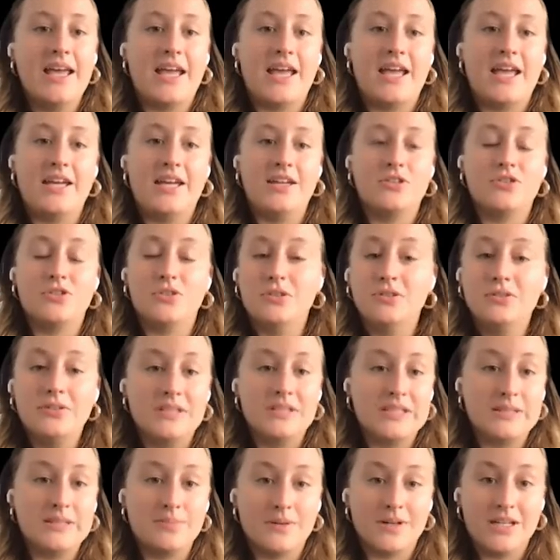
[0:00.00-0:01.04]
a true
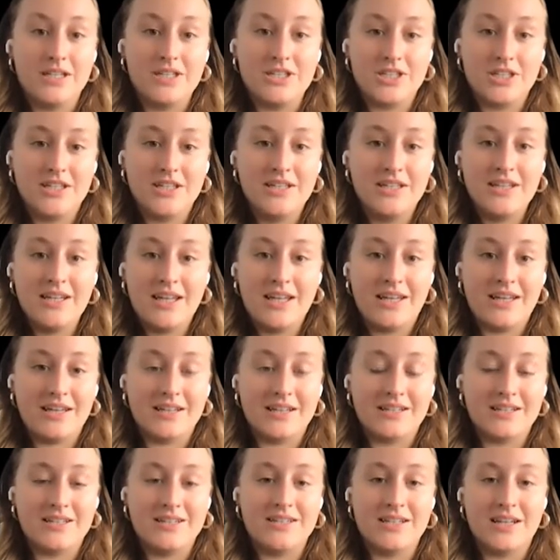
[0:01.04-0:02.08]
inspiration
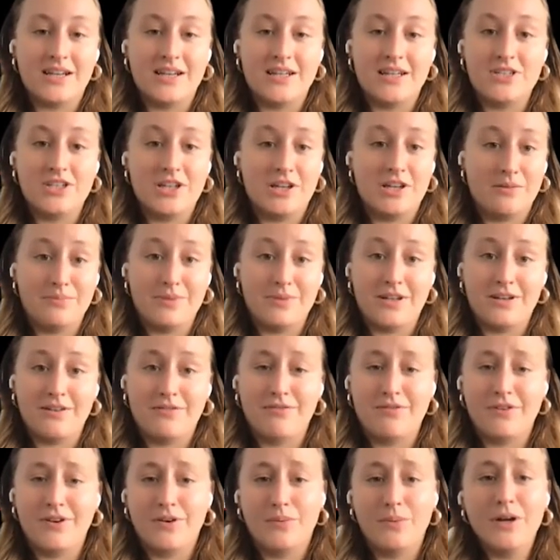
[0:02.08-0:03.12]
and a champion
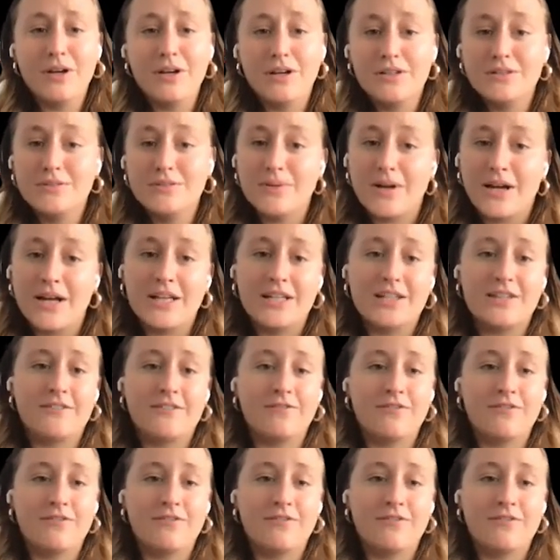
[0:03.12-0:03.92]
for workers' rights,